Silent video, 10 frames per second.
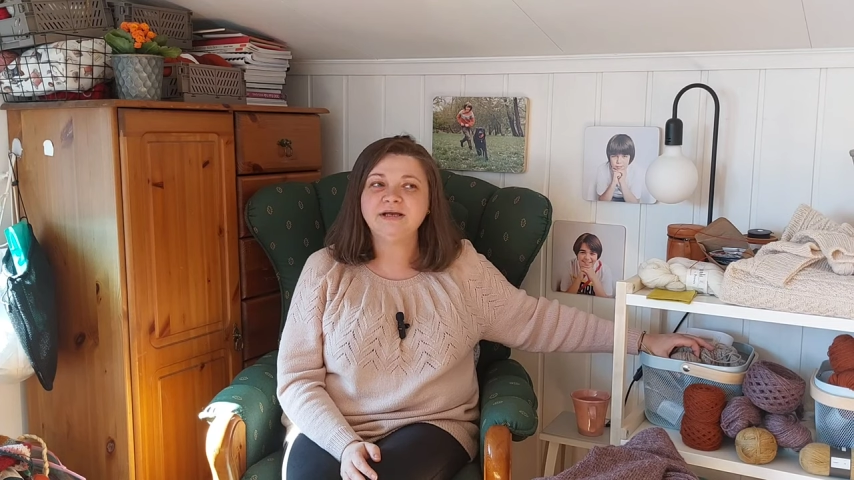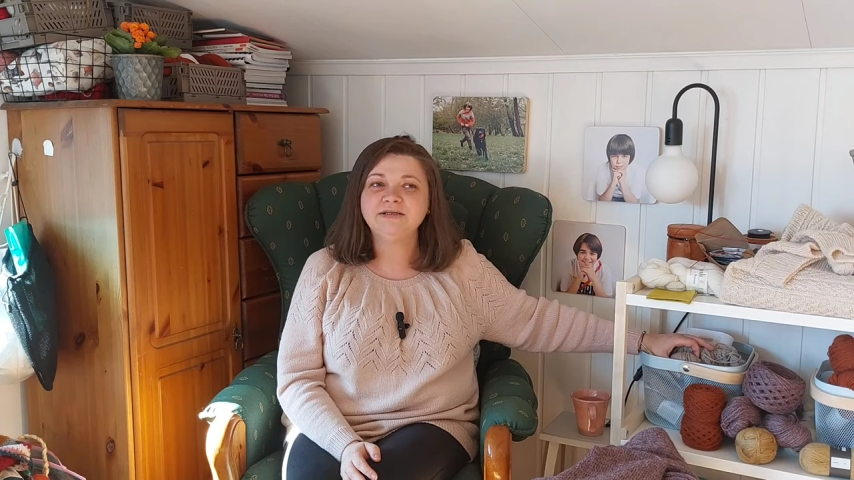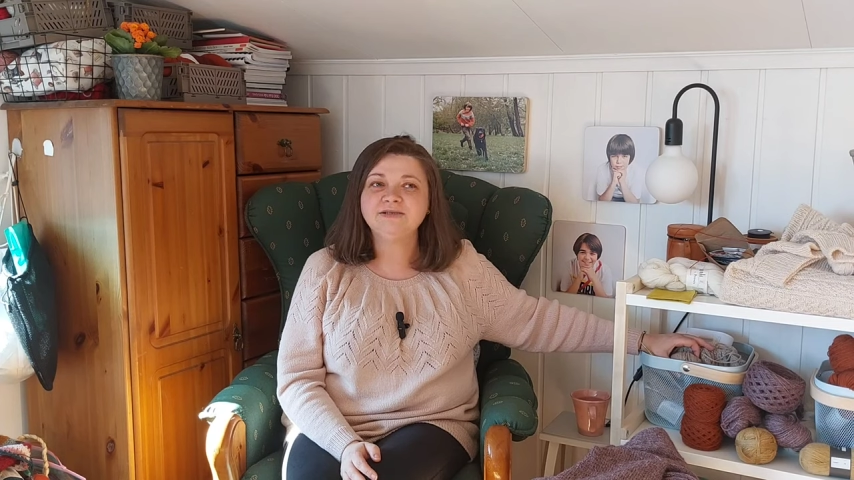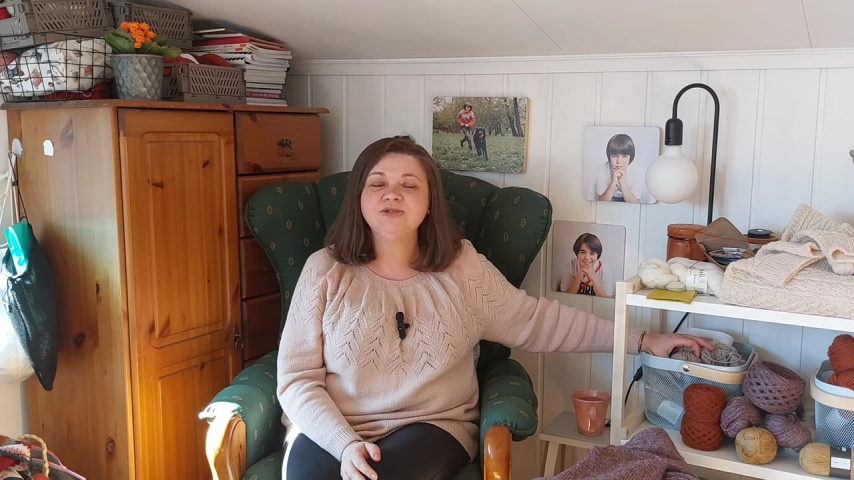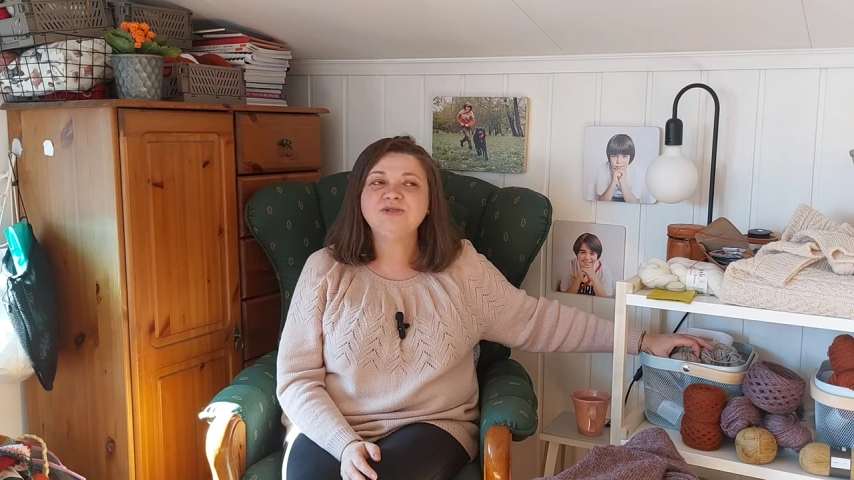it
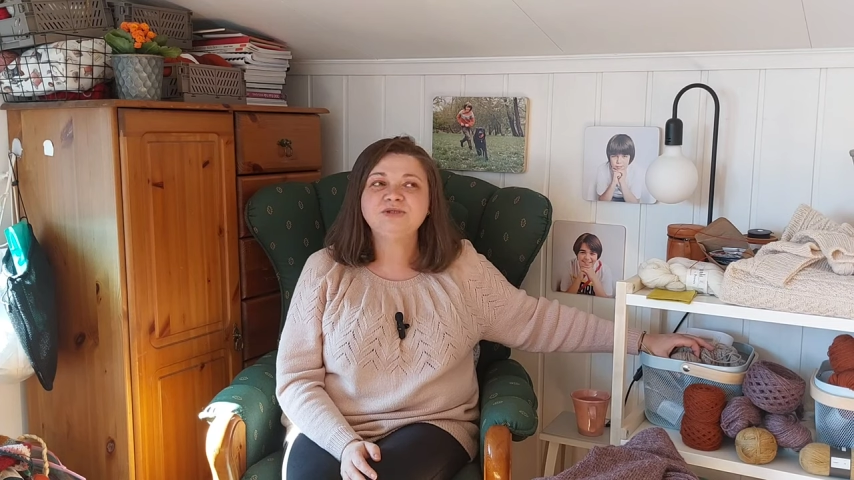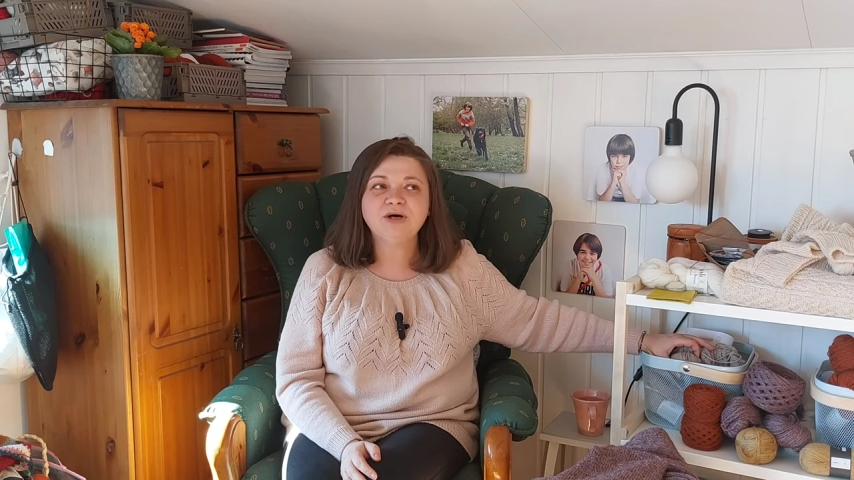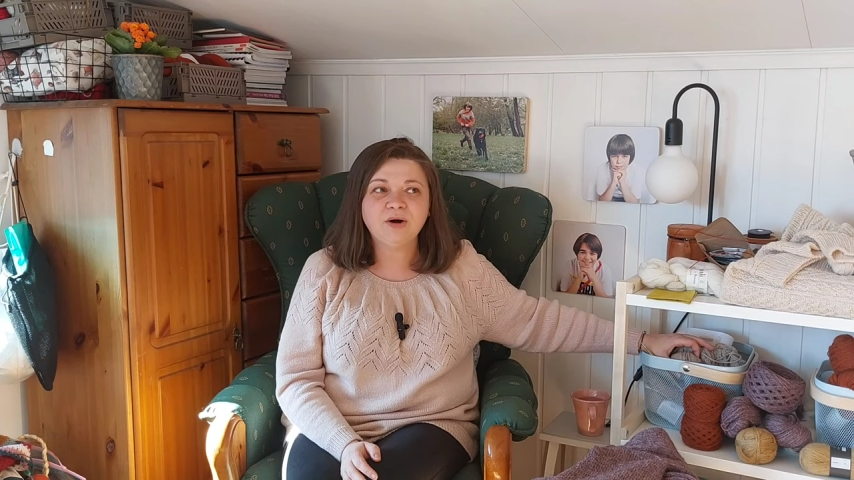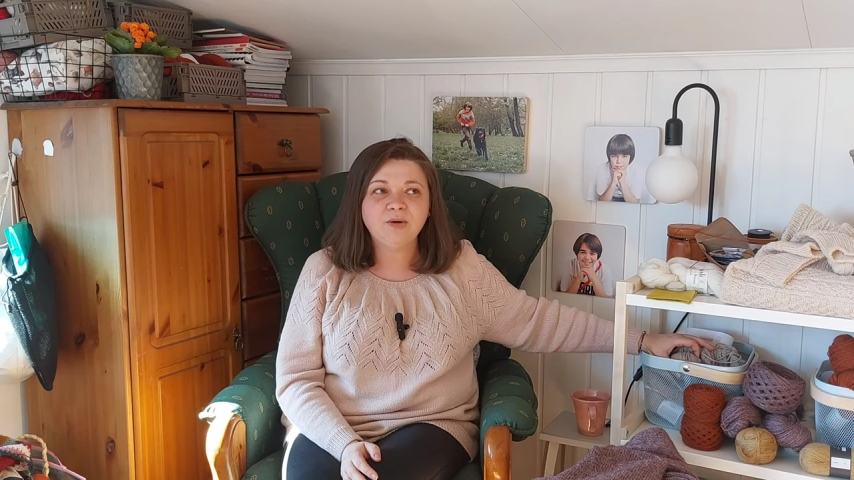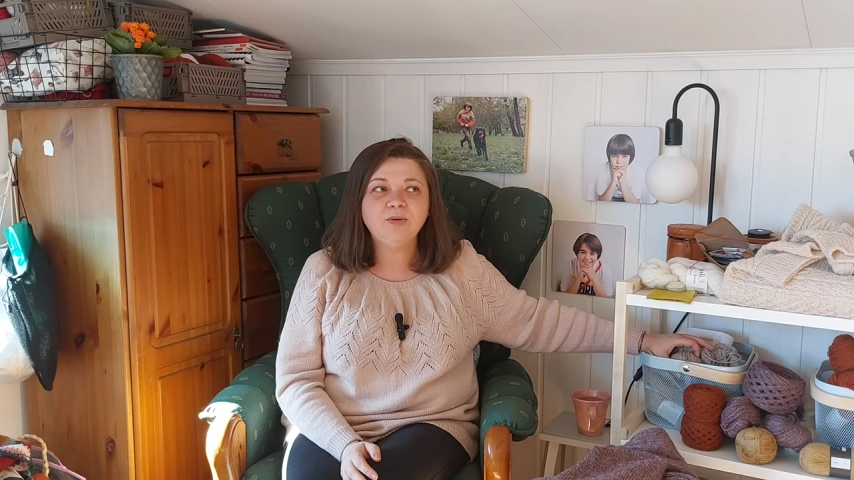is
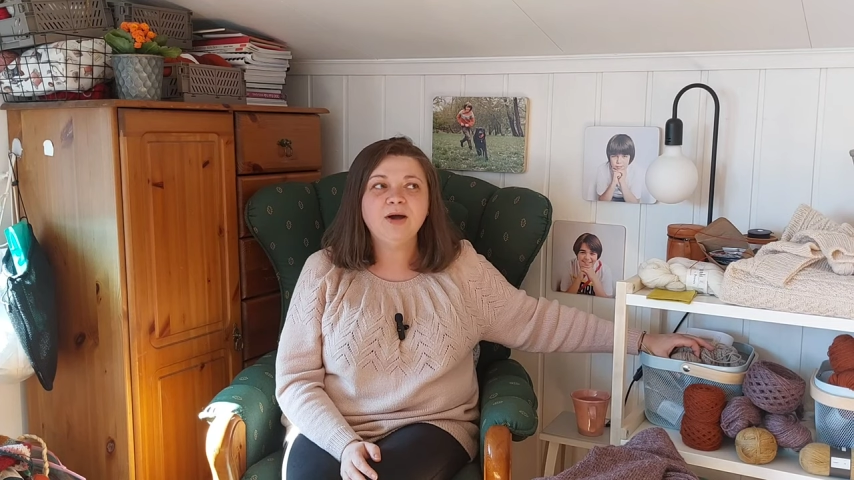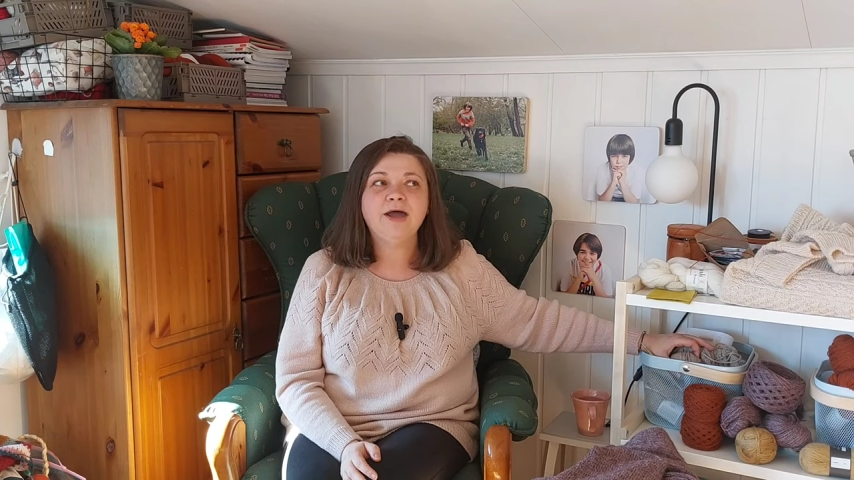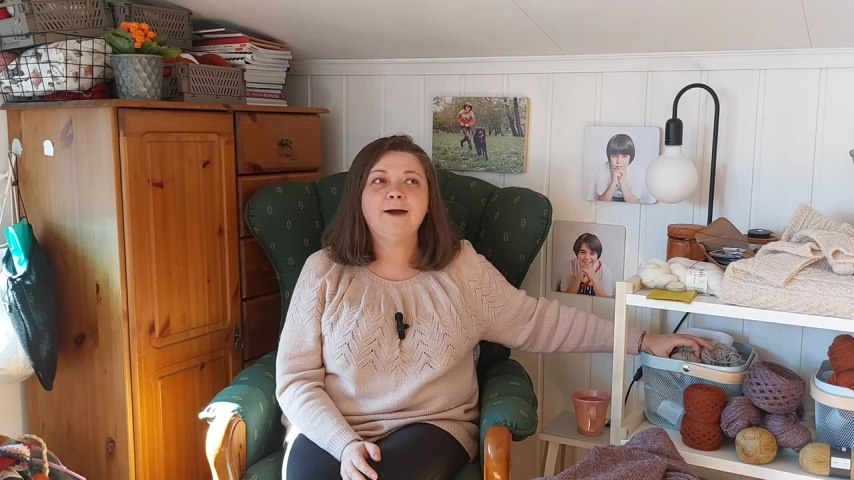so